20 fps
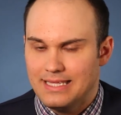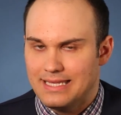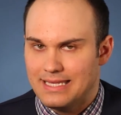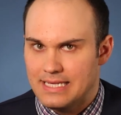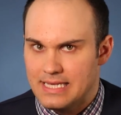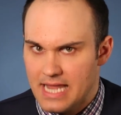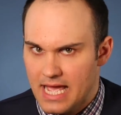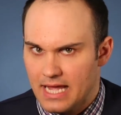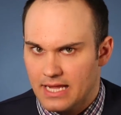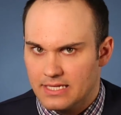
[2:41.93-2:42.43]

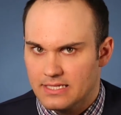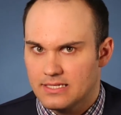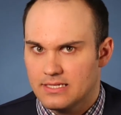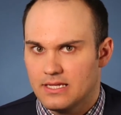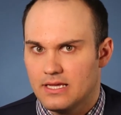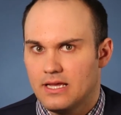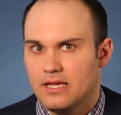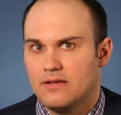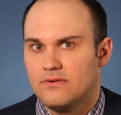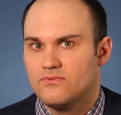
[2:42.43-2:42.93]
Next,
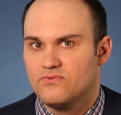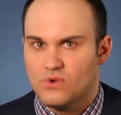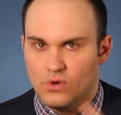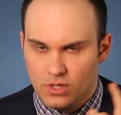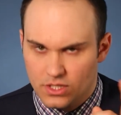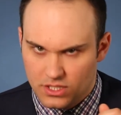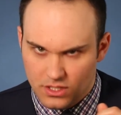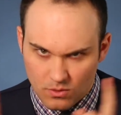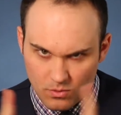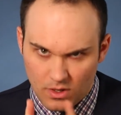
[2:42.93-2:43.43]

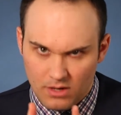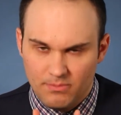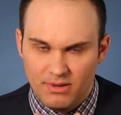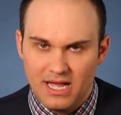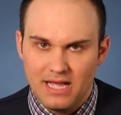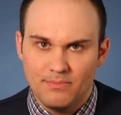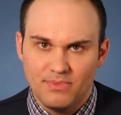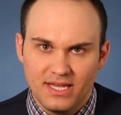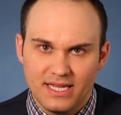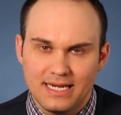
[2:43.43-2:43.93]
focus on one
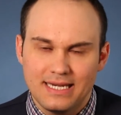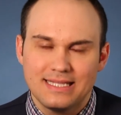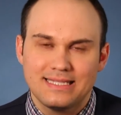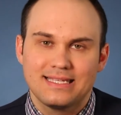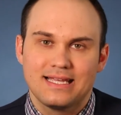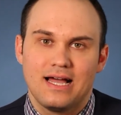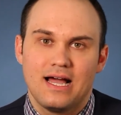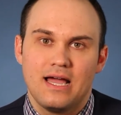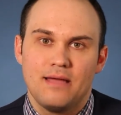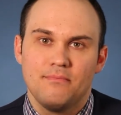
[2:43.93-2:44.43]
pipeline at a
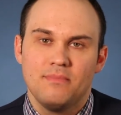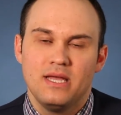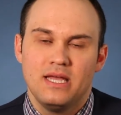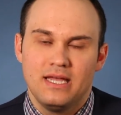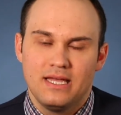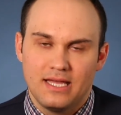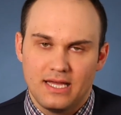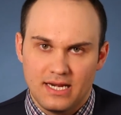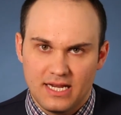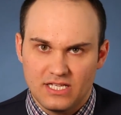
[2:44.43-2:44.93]
time
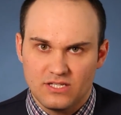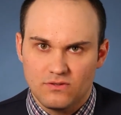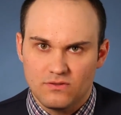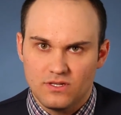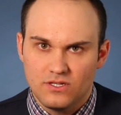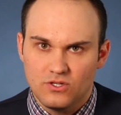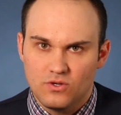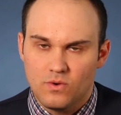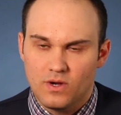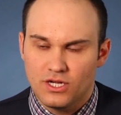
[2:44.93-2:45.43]
and answer
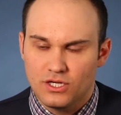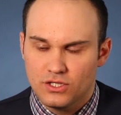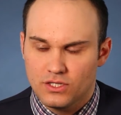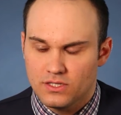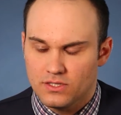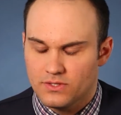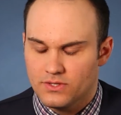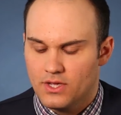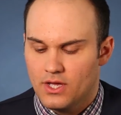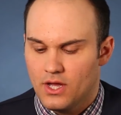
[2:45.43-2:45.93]
these
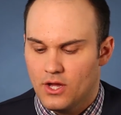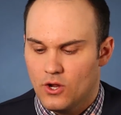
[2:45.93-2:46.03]
questions.